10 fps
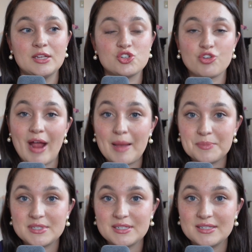
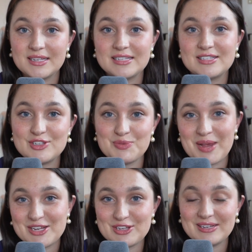trapped in a
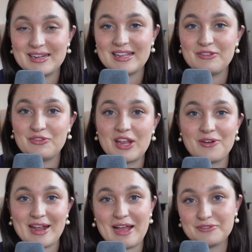situation if they
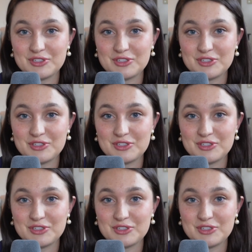don't have